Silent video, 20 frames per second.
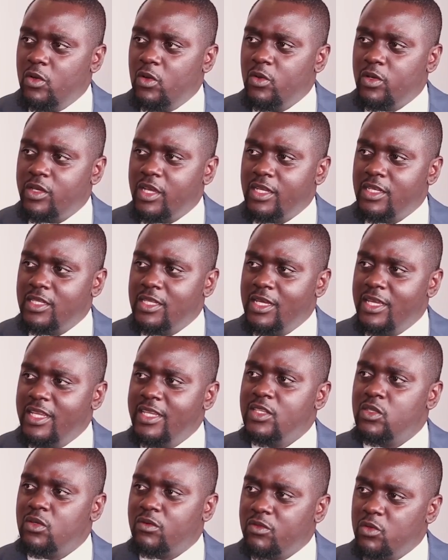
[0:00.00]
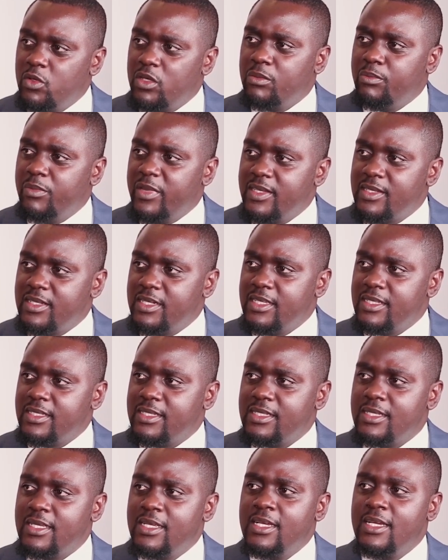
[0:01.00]
you look at the ease of doing
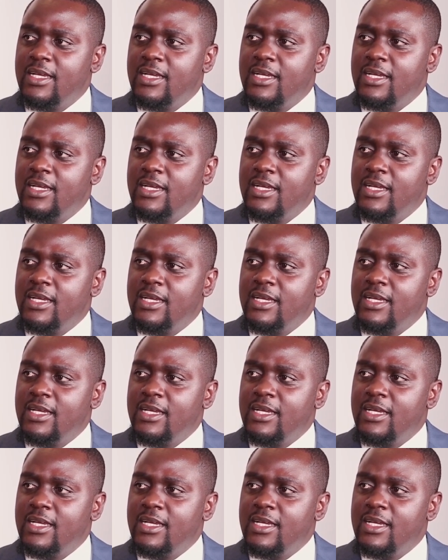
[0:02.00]
business.